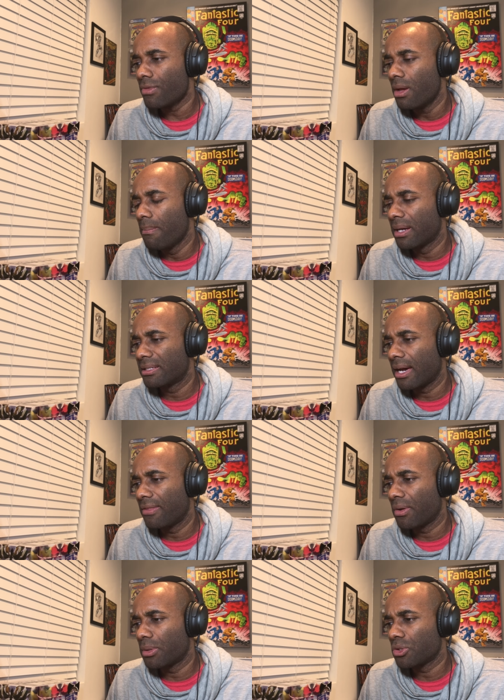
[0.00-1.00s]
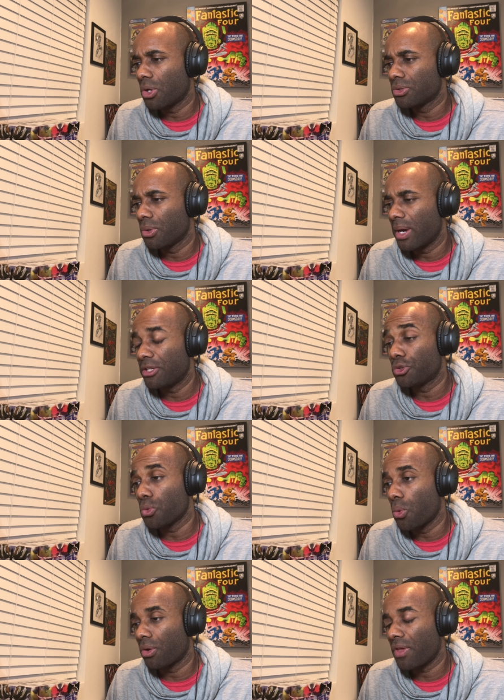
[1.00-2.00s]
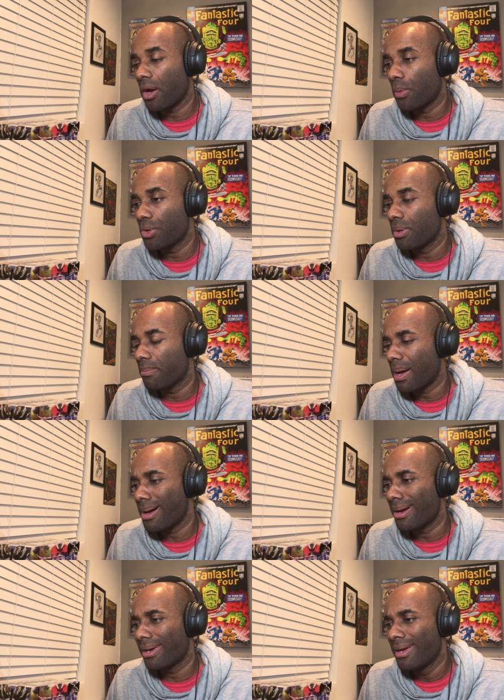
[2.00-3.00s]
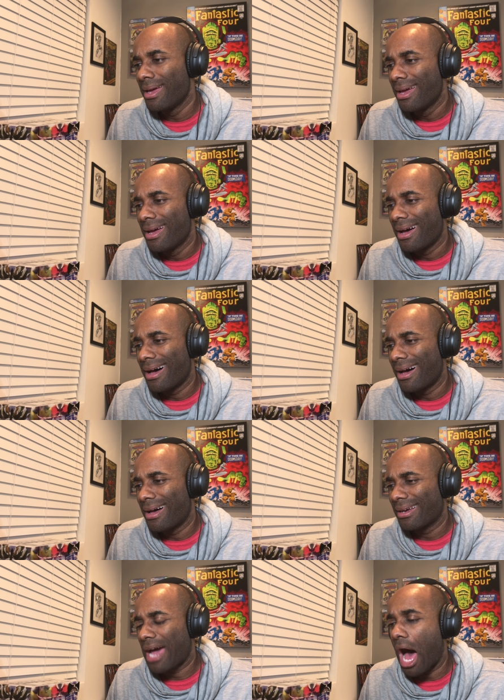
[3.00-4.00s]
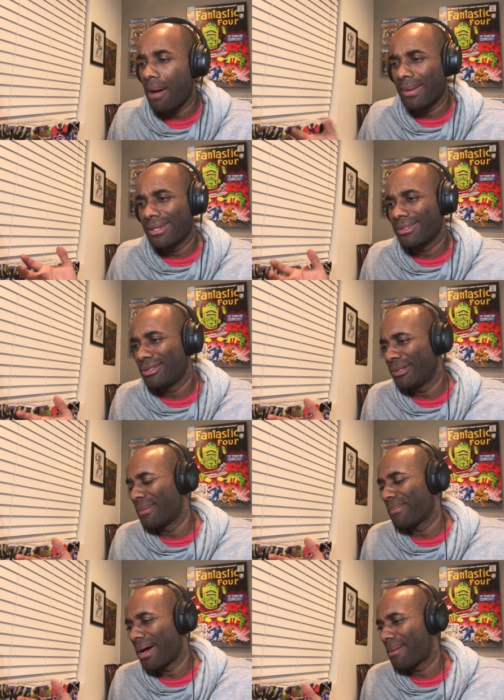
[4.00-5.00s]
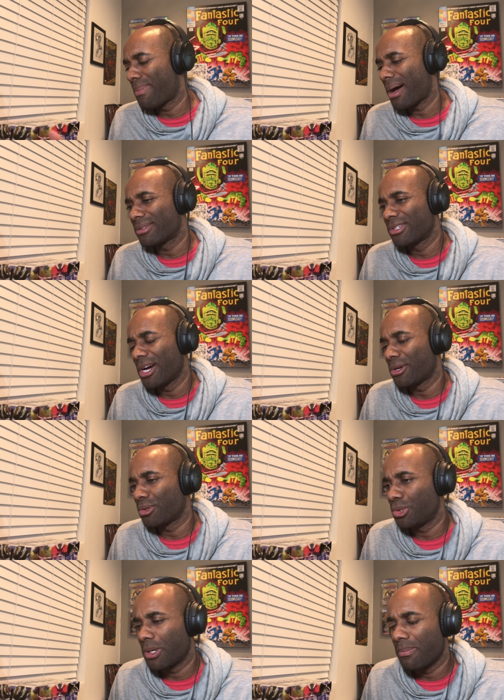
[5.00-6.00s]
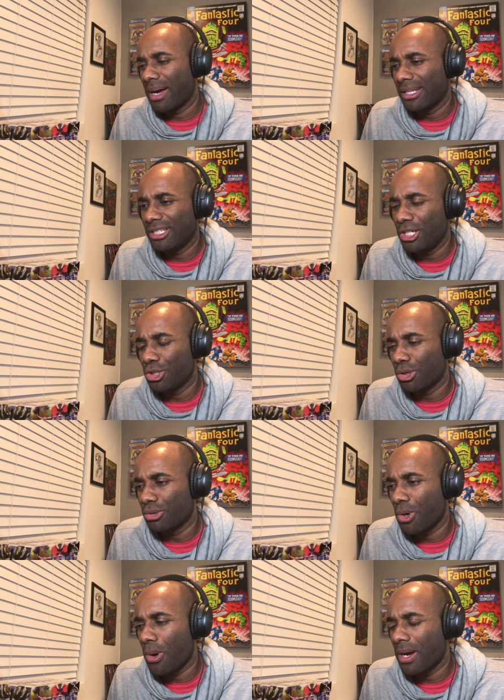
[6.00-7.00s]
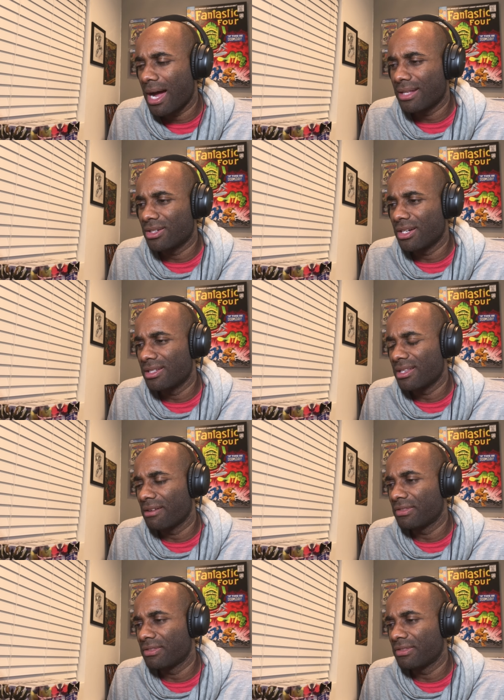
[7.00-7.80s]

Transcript: But uh, there is also a store there where you can buy uh, comics, you can buy box cutters, you can buy t shirts, all kinds of good stuff